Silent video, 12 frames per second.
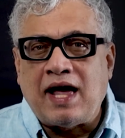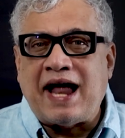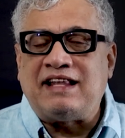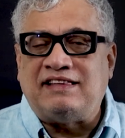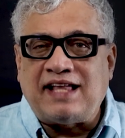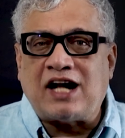
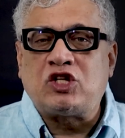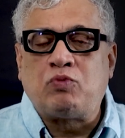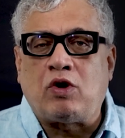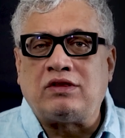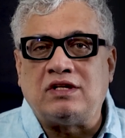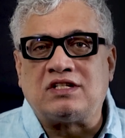And that's
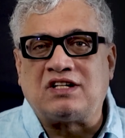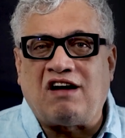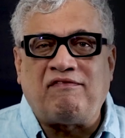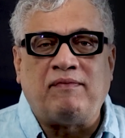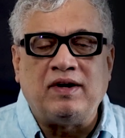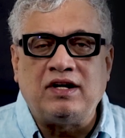what this
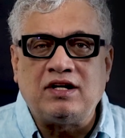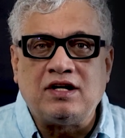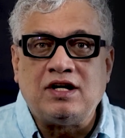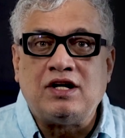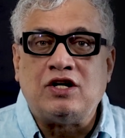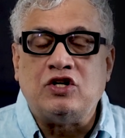government
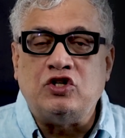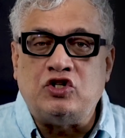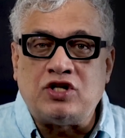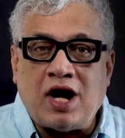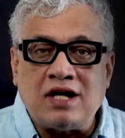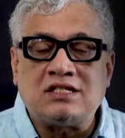
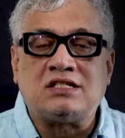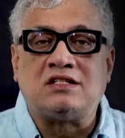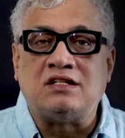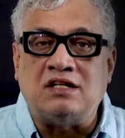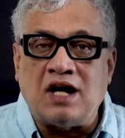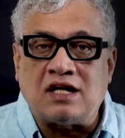
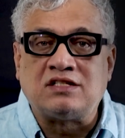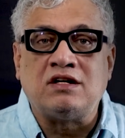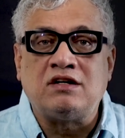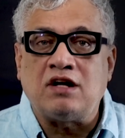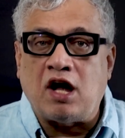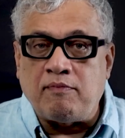just
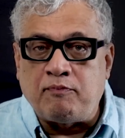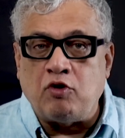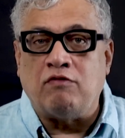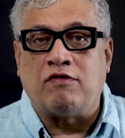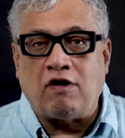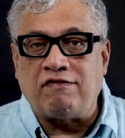doesn't
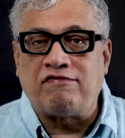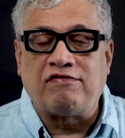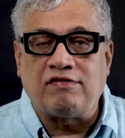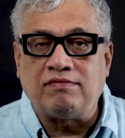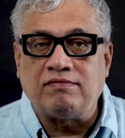approve of.